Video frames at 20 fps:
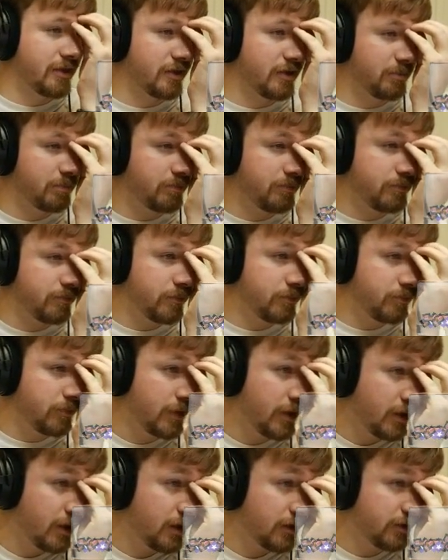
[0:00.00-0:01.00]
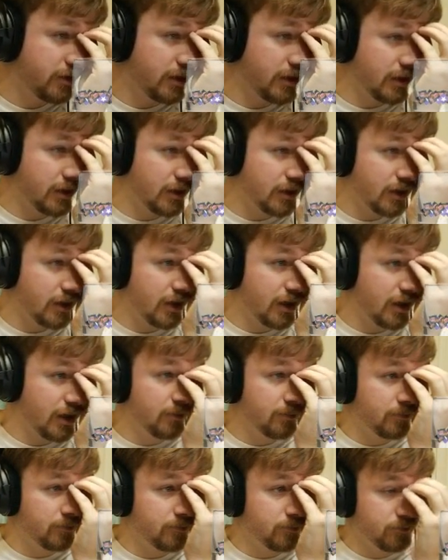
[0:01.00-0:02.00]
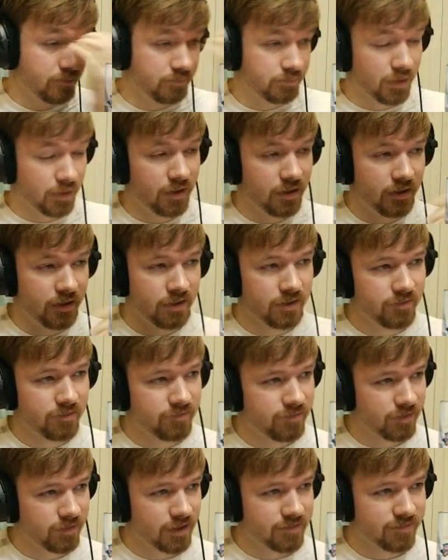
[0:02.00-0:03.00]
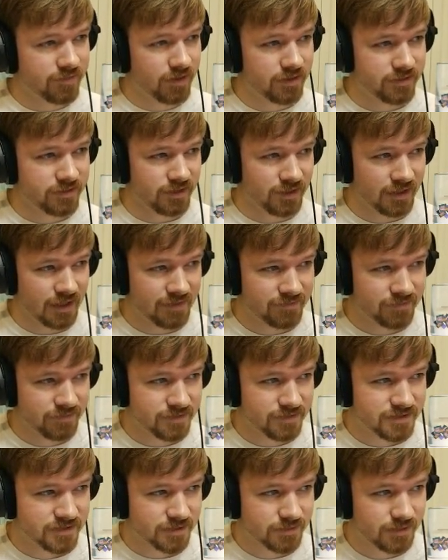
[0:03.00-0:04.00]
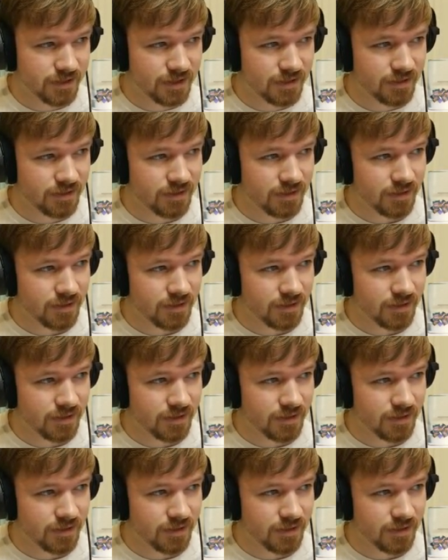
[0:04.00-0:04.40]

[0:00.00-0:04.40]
and the bird very far to the left of the screen.